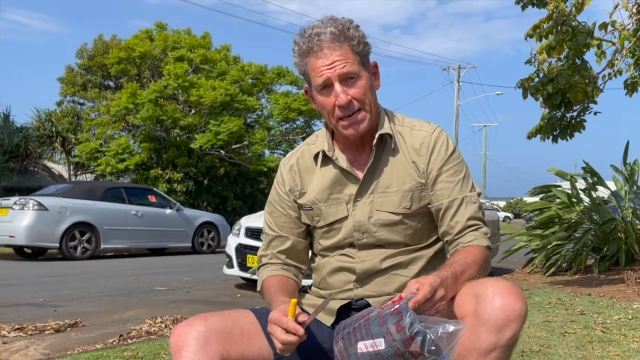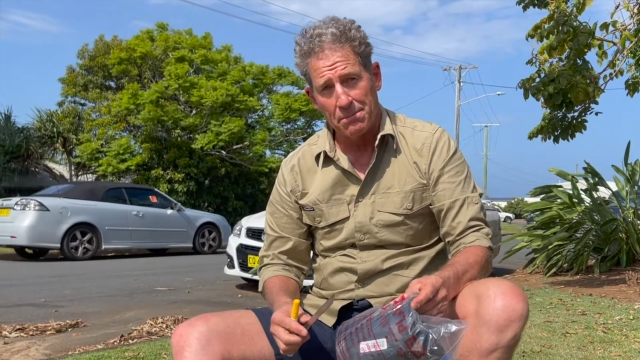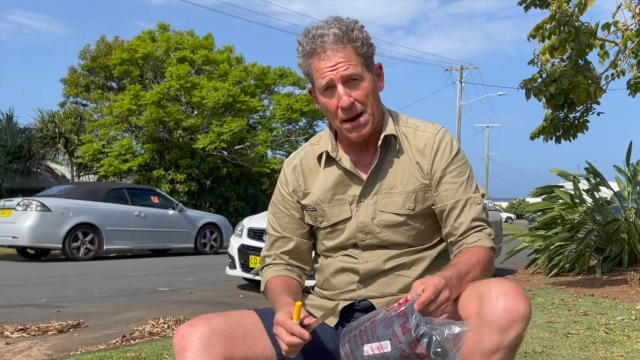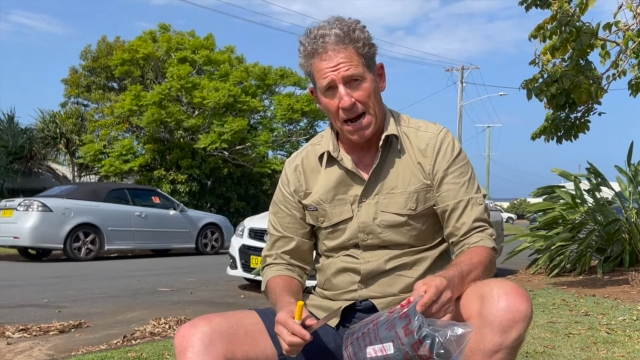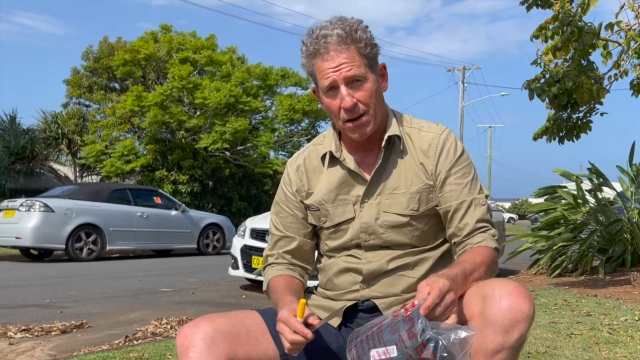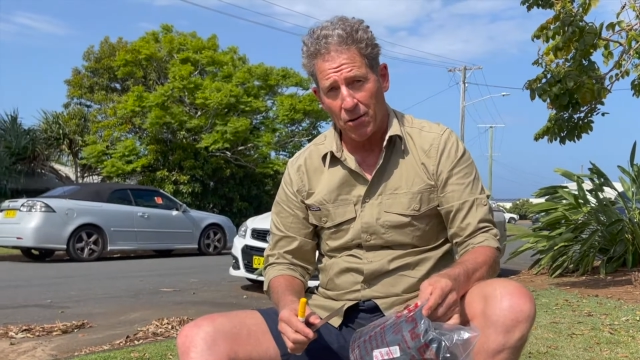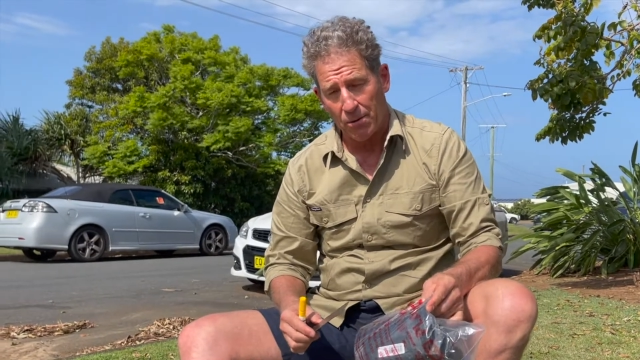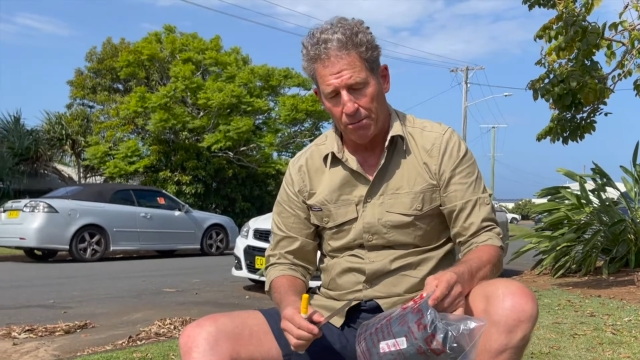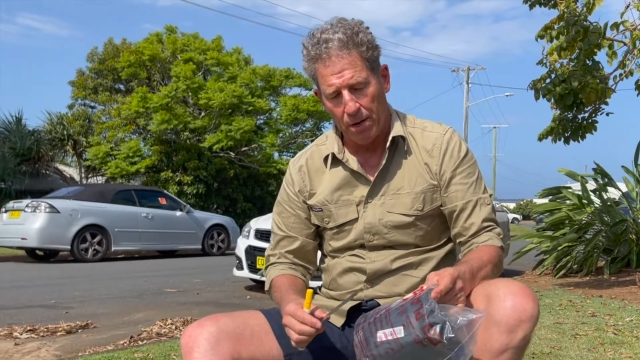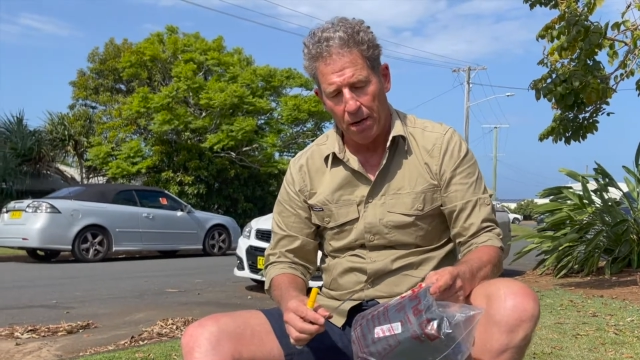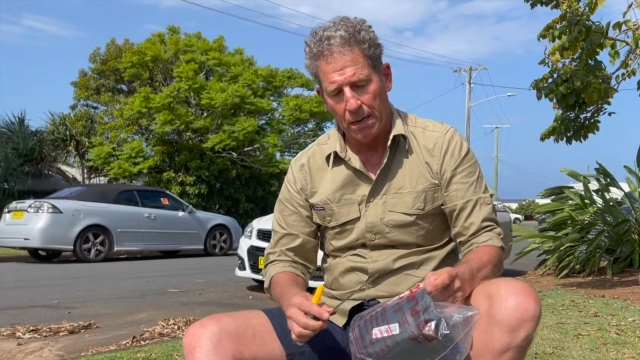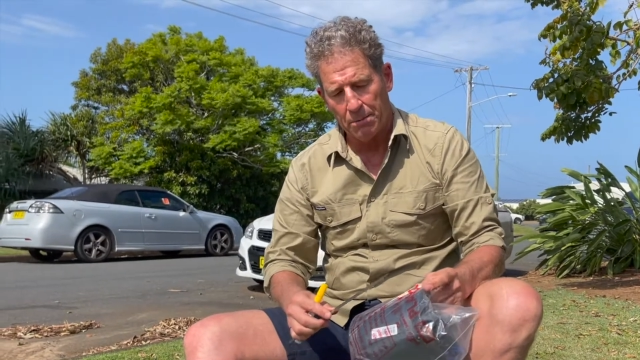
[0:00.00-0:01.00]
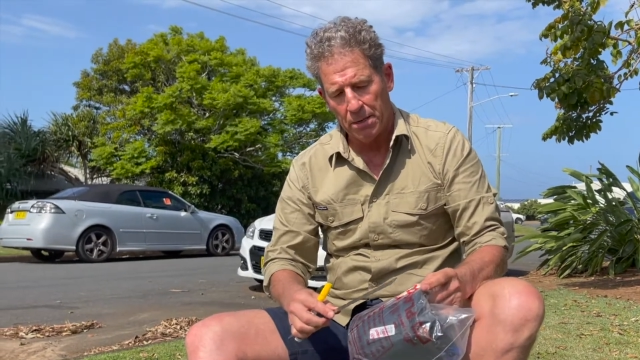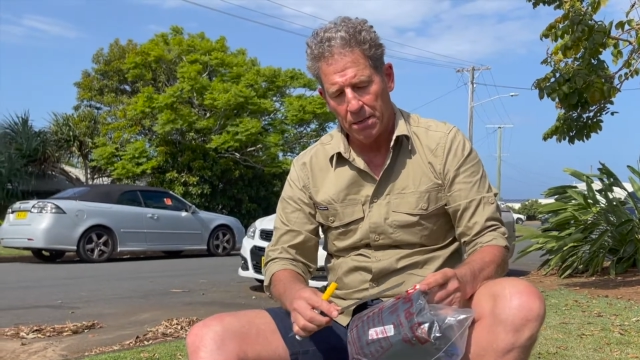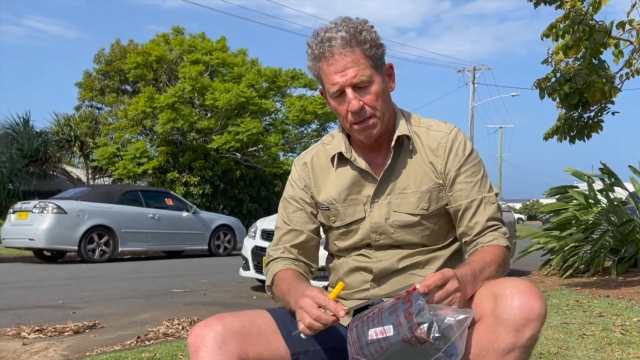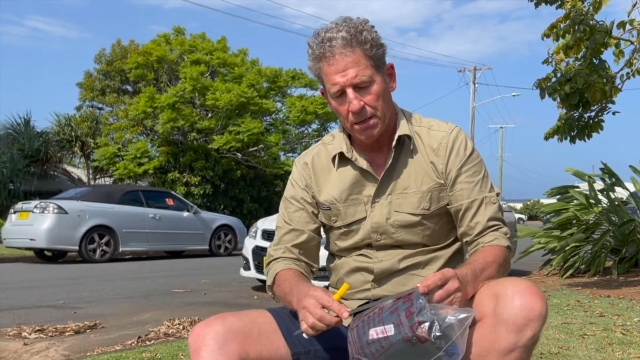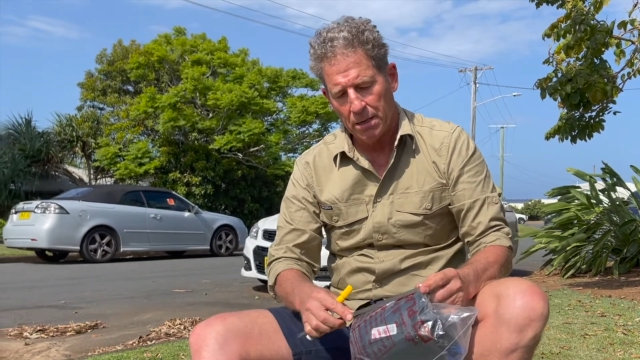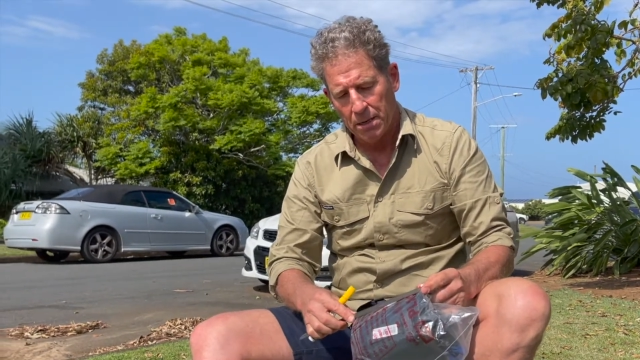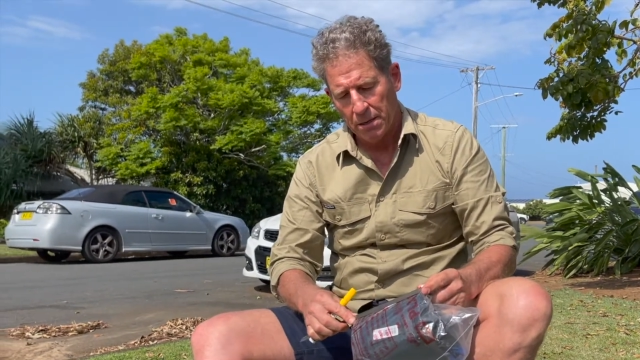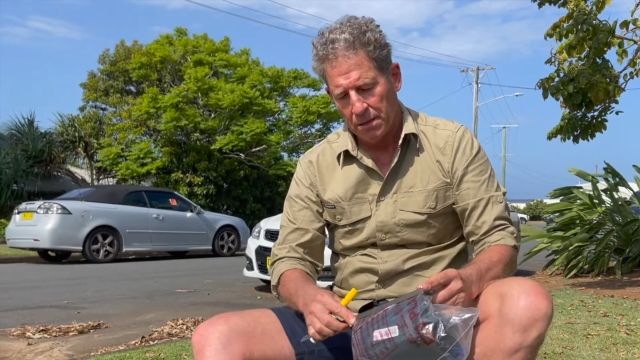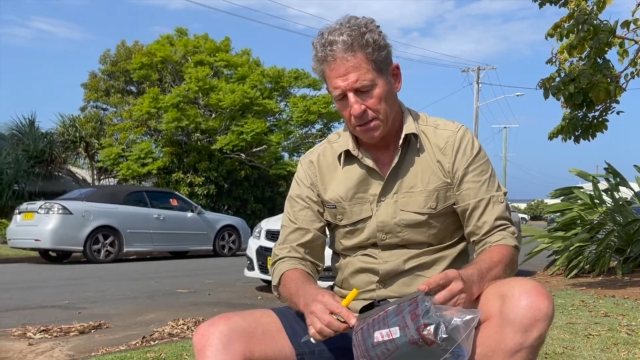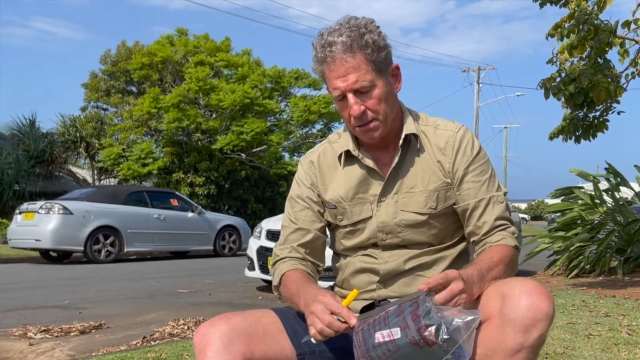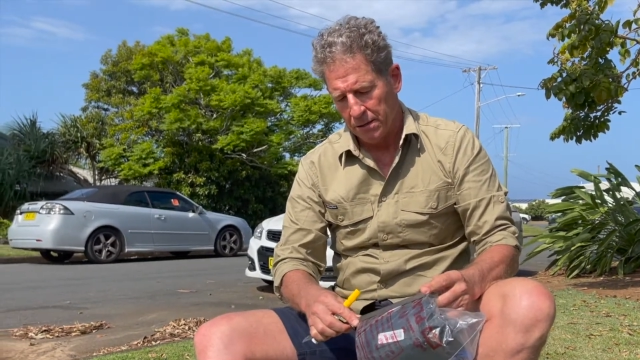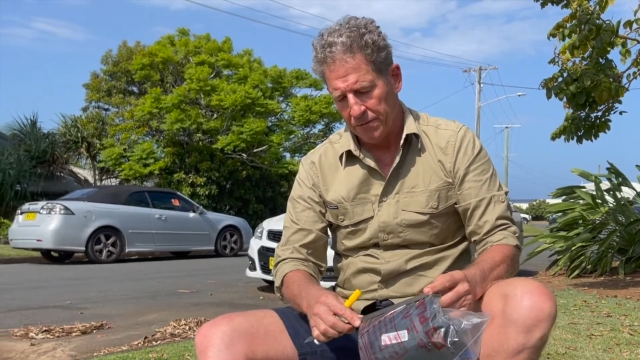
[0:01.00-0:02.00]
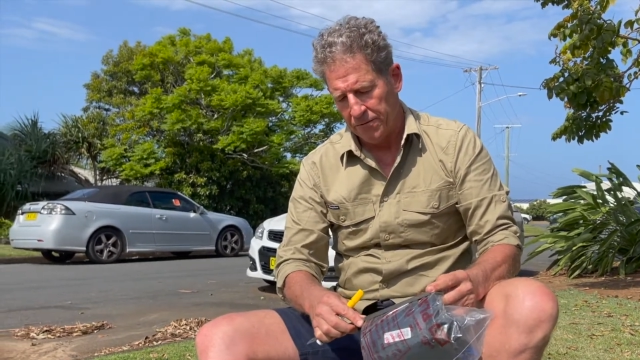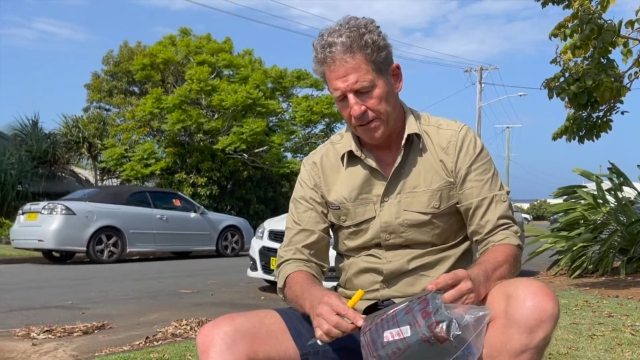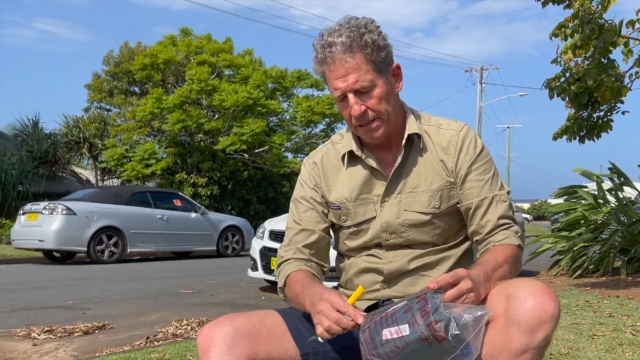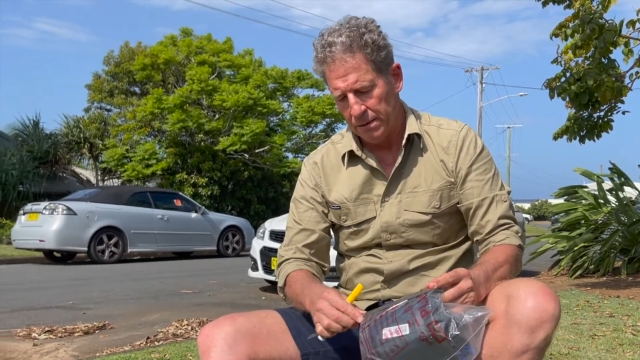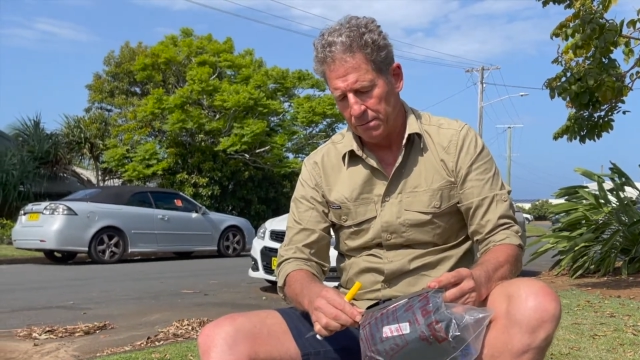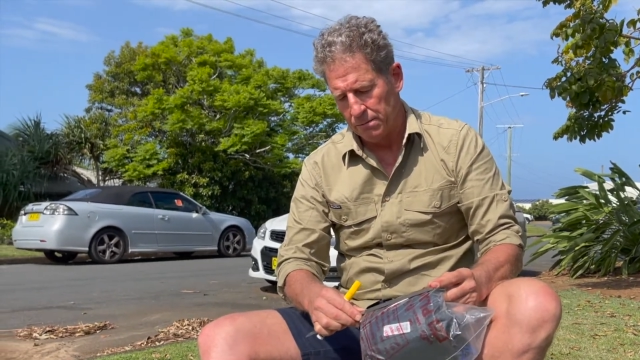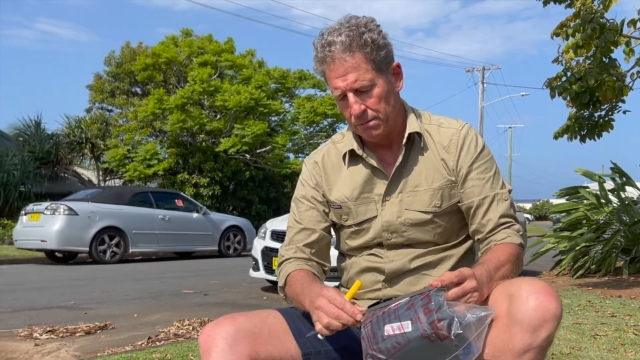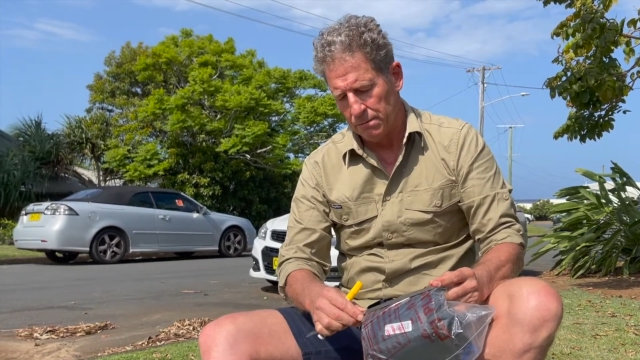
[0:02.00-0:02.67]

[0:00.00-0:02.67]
a mark on the pipe. So the fitting